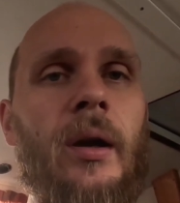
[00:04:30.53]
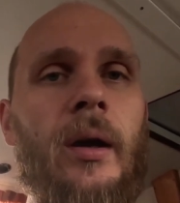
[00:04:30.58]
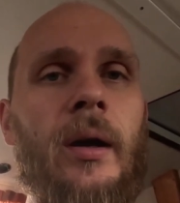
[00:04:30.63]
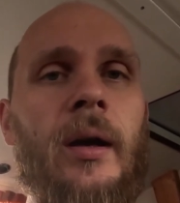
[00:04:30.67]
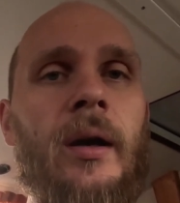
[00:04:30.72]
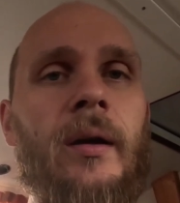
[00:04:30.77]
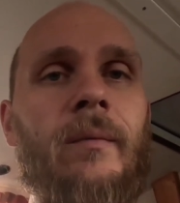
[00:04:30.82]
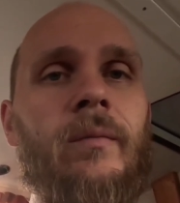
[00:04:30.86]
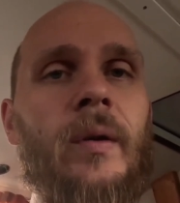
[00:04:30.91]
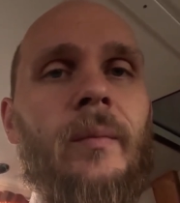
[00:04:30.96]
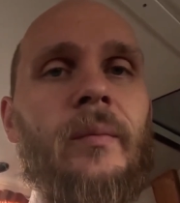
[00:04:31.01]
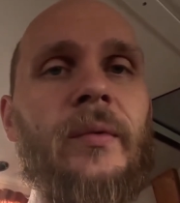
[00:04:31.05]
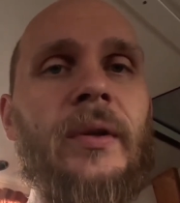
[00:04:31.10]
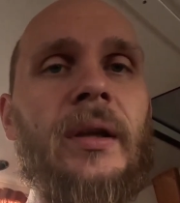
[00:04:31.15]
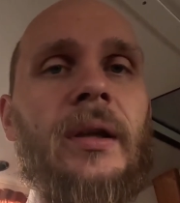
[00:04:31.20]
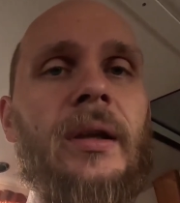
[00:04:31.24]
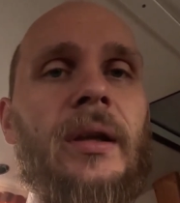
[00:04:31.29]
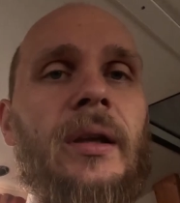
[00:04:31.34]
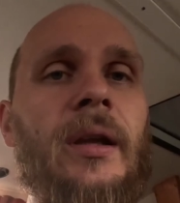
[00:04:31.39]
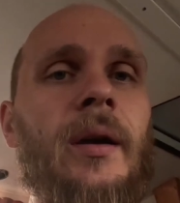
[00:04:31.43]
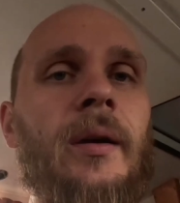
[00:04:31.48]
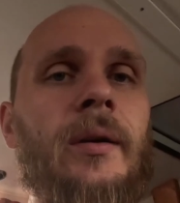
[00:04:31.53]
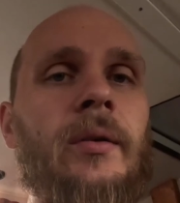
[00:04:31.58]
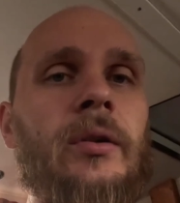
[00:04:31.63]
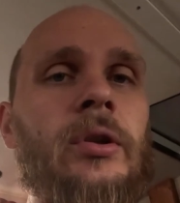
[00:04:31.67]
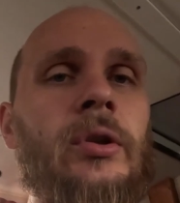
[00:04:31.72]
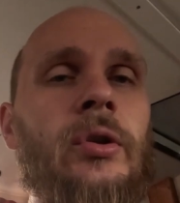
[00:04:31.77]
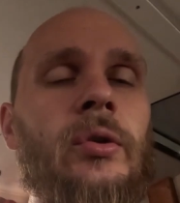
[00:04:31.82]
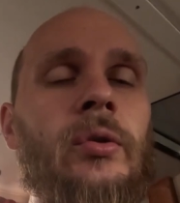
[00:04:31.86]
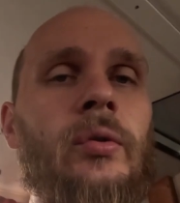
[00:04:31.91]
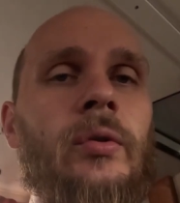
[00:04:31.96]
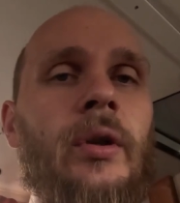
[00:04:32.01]
I'm thinking I could
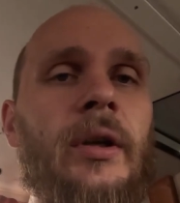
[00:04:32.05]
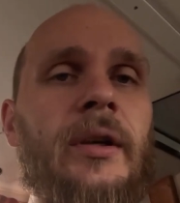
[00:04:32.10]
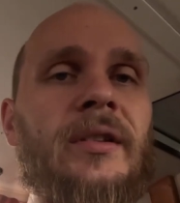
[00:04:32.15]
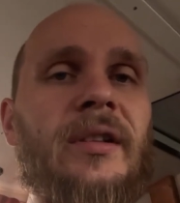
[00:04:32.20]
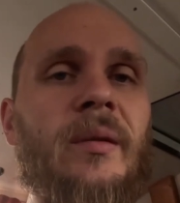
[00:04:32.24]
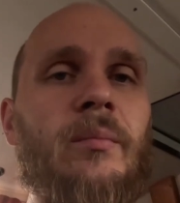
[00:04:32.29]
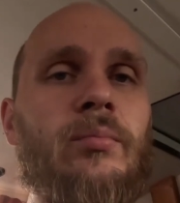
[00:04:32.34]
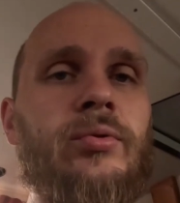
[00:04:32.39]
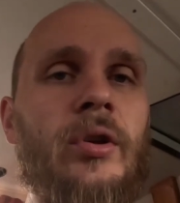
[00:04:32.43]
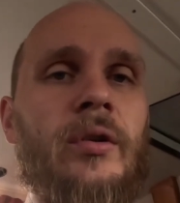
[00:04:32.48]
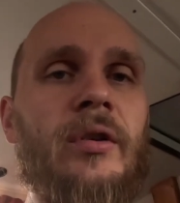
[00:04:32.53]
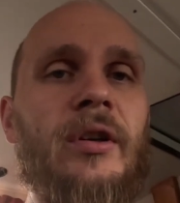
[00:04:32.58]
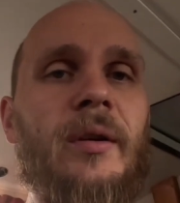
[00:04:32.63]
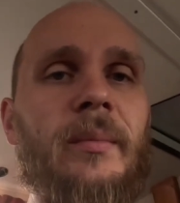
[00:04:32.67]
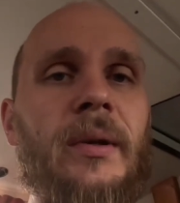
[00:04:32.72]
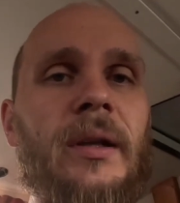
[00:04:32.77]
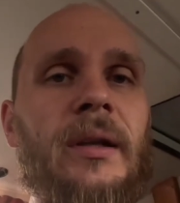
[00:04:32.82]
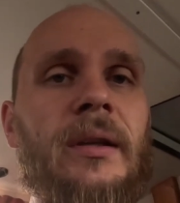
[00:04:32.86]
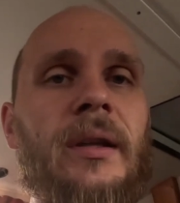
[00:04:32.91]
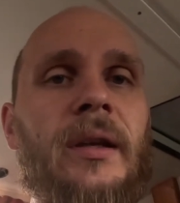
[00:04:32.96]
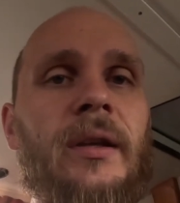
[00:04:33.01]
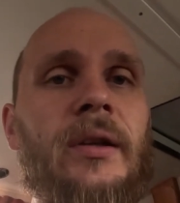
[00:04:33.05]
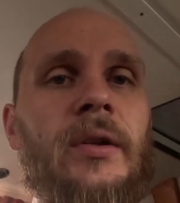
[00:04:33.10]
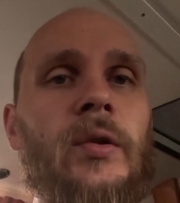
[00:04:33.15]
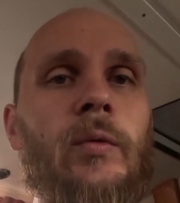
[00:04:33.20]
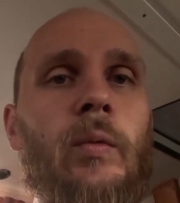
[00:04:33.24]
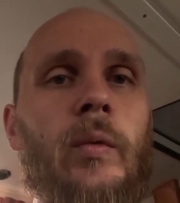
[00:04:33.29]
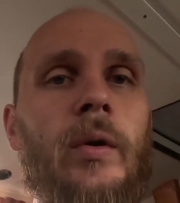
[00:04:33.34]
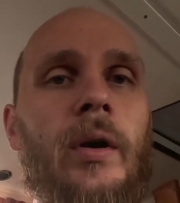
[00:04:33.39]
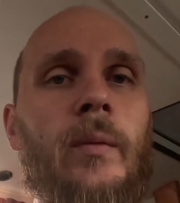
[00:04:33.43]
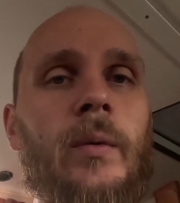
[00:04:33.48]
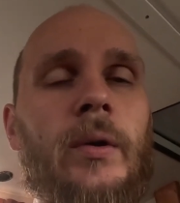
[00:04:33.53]
do like some programming things,
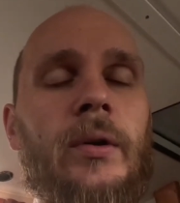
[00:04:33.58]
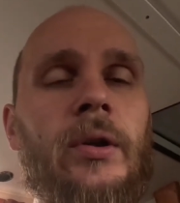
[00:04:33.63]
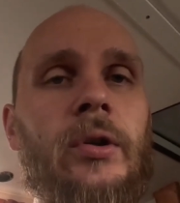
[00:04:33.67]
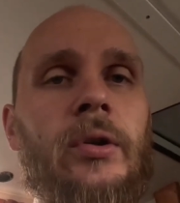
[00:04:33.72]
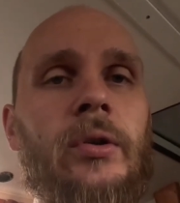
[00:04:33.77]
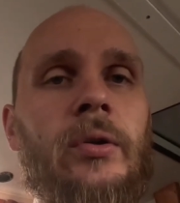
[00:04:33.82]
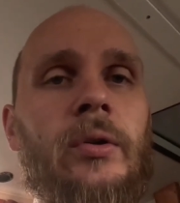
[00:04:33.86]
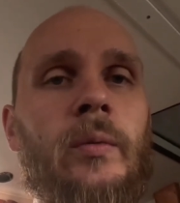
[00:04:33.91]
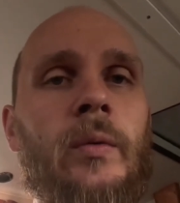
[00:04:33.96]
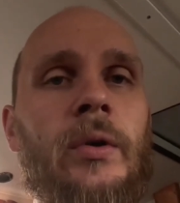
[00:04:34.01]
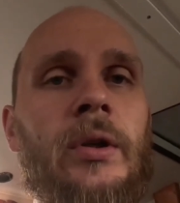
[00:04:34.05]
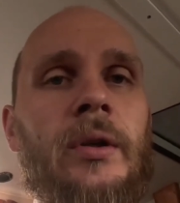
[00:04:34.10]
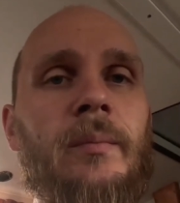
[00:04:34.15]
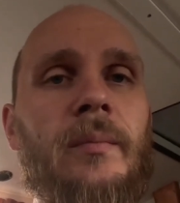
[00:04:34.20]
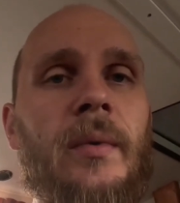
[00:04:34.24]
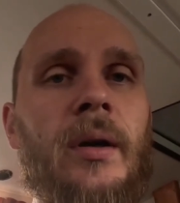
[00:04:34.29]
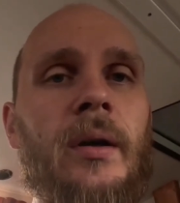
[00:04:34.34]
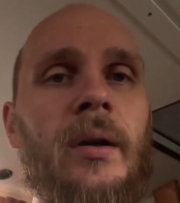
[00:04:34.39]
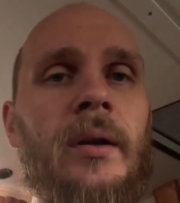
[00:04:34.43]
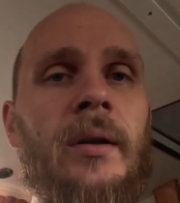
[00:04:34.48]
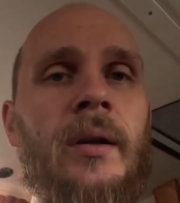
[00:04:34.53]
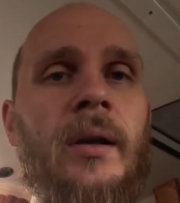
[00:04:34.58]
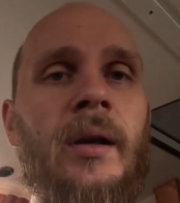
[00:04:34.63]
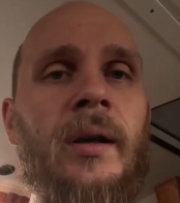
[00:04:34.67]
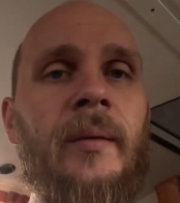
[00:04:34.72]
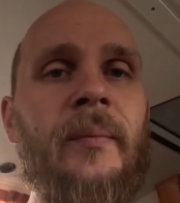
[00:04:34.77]
what I want to do with my